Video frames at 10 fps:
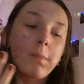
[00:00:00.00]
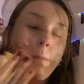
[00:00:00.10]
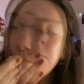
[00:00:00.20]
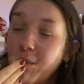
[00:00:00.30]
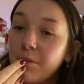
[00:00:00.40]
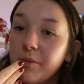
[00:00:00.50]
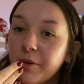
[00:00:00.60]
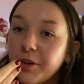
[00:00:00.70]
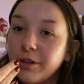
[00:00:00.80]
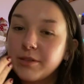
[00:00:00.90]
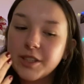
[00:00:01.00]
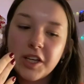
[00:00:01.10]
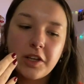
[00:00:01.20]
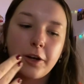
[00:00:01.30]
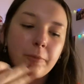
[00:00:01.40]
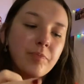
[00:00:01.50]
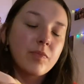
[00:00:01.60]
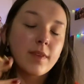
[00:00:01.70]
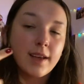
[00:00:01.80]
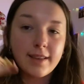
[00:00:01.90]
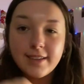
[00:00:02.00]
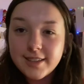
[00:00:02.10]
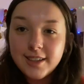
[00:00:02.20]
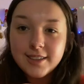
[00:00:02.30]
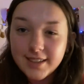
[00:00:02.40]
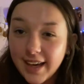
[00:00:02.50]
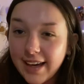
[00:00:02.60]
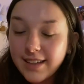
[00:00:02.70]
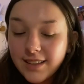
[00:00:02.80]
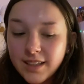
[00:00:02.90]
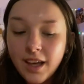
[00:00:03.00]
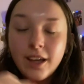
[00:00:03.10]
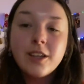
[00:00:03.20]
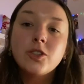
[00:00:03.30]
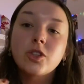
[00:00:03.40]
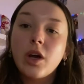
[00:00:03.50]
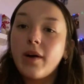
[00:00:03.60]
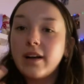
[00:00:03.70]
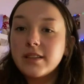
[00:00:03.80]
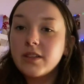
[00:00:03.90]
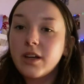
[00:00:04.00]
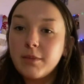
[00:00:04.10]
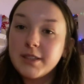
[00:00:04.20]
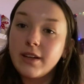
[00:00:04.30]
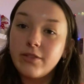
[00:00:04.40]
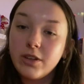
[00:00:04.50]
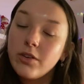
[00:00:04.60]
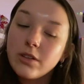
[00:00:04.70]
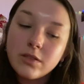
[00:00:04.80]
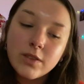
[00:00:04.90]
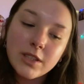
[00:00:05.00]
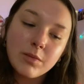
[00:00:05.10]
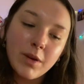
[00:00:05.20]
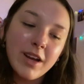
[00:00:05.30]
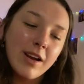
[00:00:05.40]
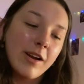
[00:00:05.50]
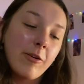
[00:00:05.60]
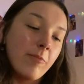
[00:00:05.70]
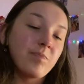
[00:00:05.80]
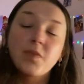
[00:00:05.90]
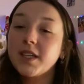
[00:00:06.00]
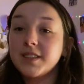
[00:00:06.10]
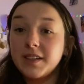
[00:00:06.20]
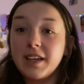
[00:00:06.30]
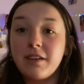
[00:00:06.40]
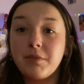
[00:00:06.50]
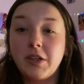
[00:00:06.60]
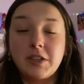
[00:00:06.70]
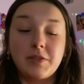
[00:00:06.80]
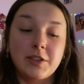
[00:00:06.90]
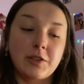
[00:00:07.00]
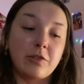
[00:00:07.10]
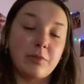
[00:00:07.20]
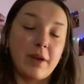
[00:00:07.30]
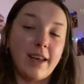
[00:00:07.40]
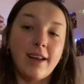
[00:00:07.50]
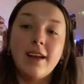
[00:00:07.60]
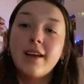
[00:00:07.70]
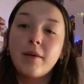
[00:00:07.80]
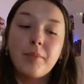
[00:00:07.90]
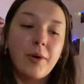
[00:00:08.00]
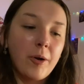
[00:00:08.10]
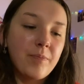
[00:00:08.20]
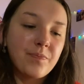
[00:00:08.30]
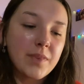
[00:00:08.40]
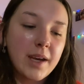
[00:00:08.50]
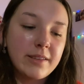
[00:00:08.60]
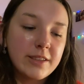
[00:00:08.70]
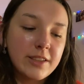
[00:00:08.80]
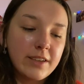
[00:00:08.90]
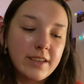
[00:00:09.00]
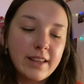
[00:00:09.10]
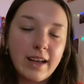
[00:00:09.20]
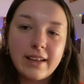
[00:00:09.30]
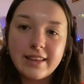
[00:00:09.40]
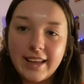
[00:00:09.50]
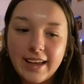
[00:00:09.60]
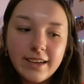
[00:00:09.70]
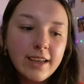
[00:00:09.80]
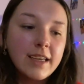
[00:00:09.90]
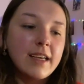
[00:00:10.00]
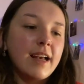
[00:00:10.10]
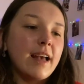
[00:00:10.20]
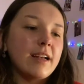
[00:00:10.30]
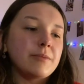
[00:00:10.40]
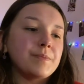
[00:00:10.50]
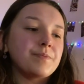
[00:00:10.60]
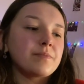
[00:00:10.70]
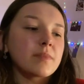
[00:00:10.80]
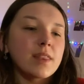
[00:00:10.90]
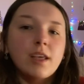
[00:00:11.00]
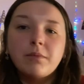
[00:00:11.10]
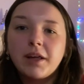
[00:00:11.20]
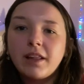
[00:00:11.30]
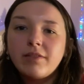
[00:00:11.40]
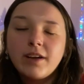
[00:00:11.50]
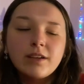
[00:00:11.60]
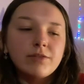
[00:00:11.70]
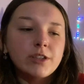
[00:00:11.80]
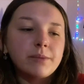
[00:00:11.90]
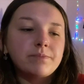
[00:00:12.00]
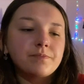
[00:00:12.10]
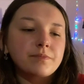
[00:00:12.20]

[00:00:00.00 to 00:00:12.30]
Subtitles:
minimum order was 10 euro, and this cost 8. So I also got myself noodles for tomorrow. So I already have my lunch for school made, but I will show you that then. Now my life hack for